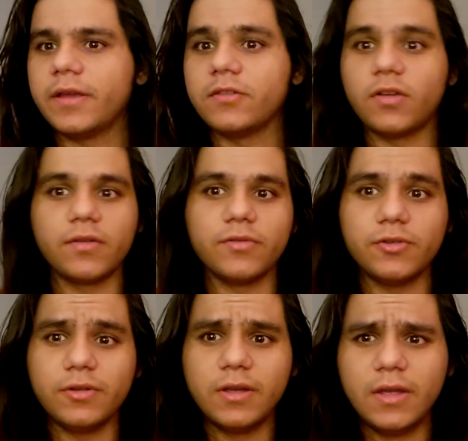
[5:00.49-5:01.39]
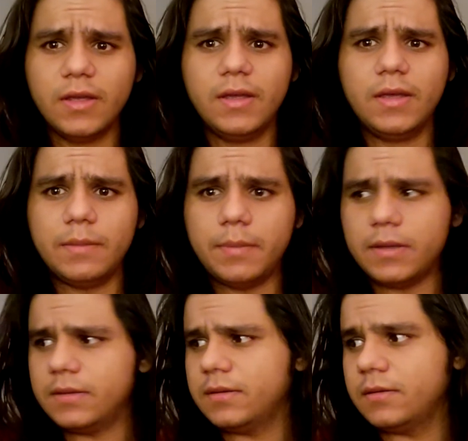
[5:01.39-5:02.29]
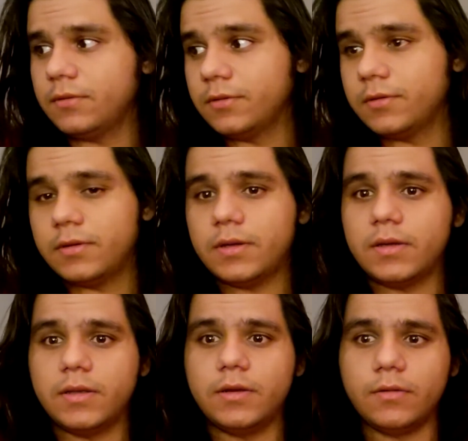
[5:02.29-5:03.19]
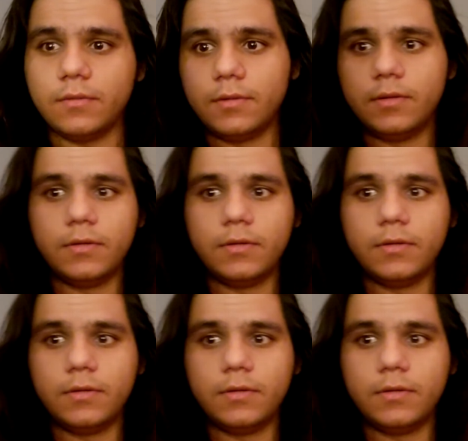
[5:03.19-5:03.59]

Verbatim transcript: like junk food, but, uh, or, uh, you know,